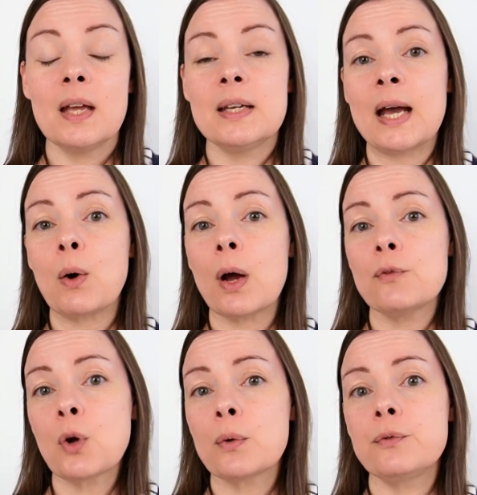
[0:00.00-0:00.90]
Now
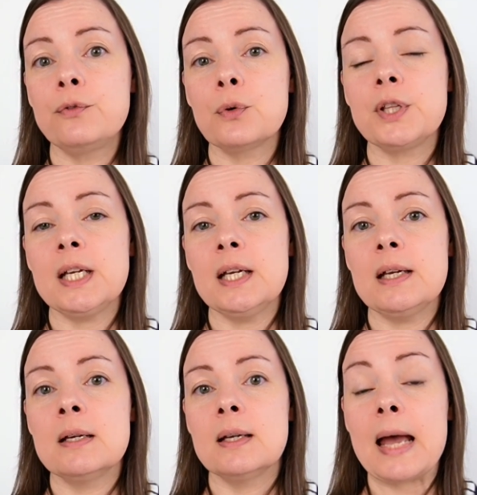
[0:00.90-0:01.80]
I've gone for
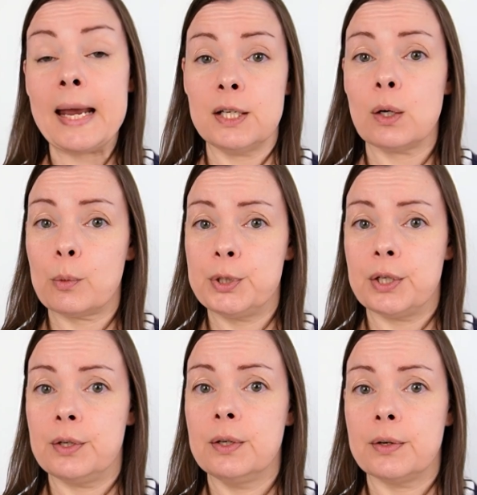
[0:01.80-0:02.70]
the Ada
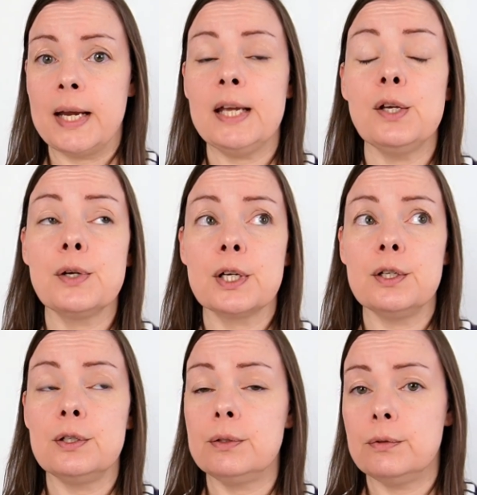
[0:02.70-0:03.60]
option on here. You
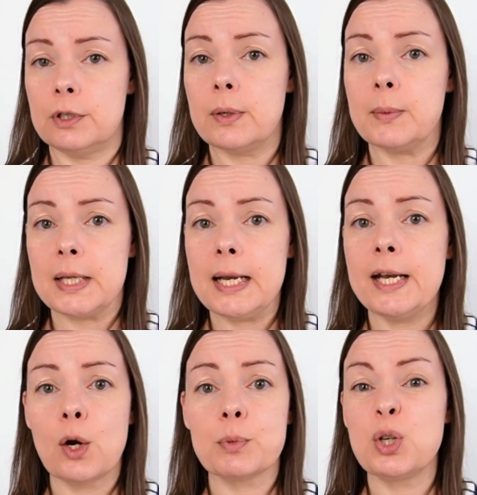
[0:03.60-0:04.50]
can do it with the
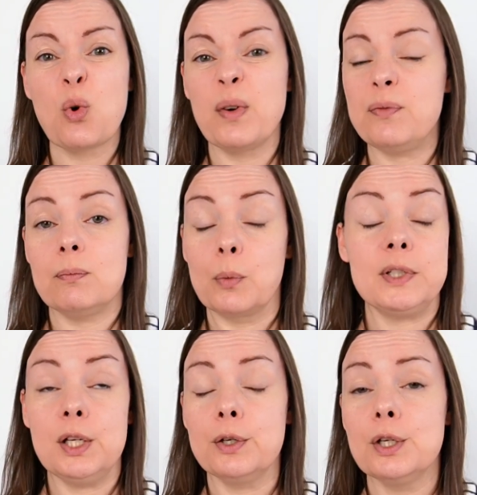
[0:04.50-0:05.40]
linen option, or if
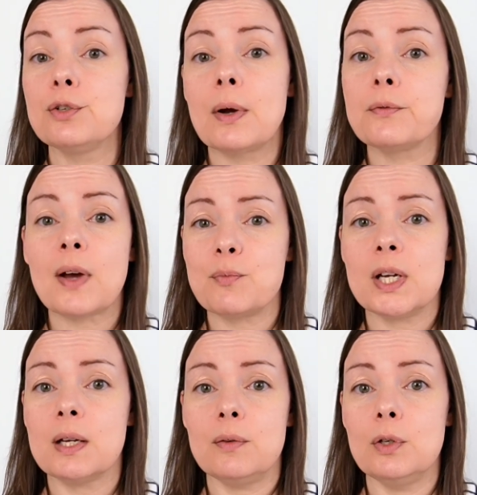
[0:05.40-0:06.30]
obviously you can use your own
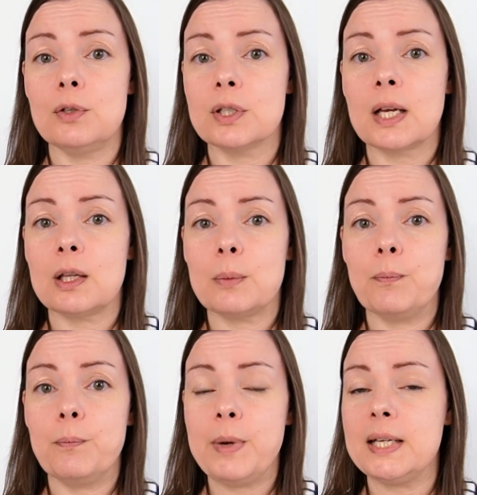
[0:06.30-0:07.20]
fabric if you just get the
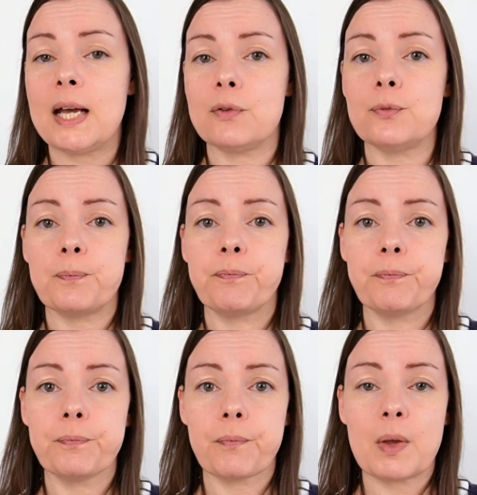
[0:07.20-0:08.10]
PDF
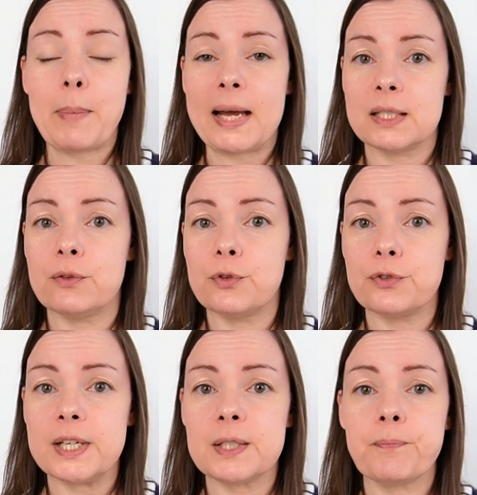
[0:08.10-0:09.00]
pattern
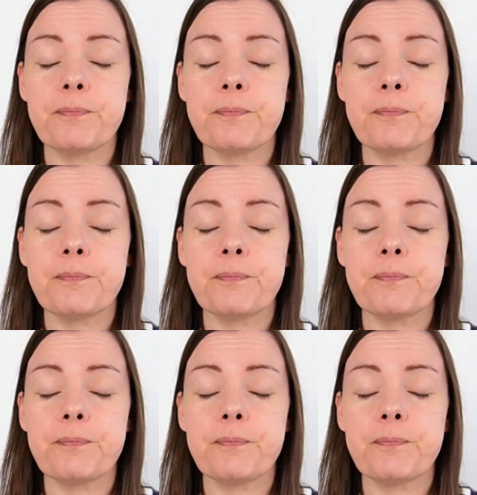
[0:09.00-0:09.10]
for it.